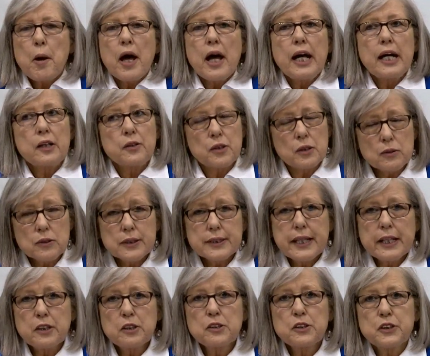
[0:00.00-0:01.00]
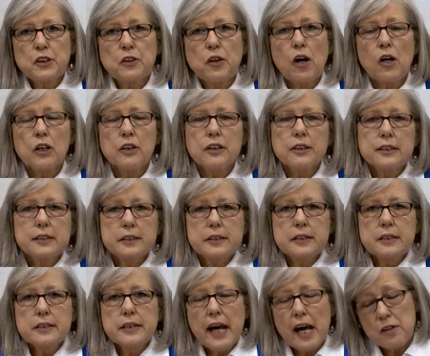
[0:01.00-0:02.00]
And those centers are all
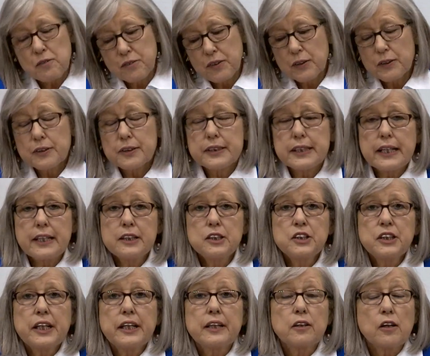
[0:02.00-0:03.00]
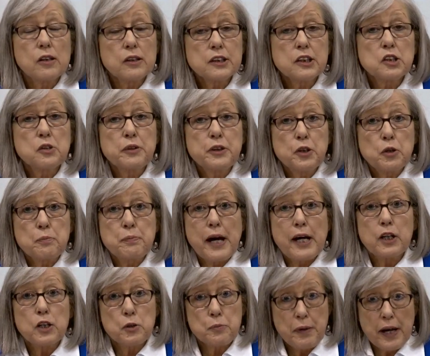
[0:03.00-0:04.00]
listed at Voter's Edge and also in your
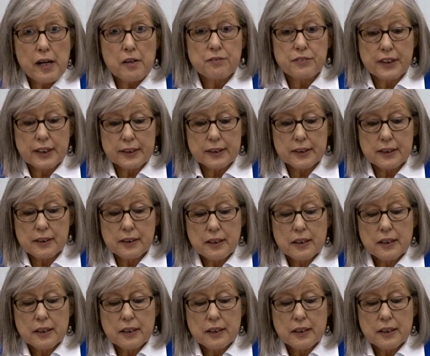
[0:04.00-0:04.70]
ballot pamphlet.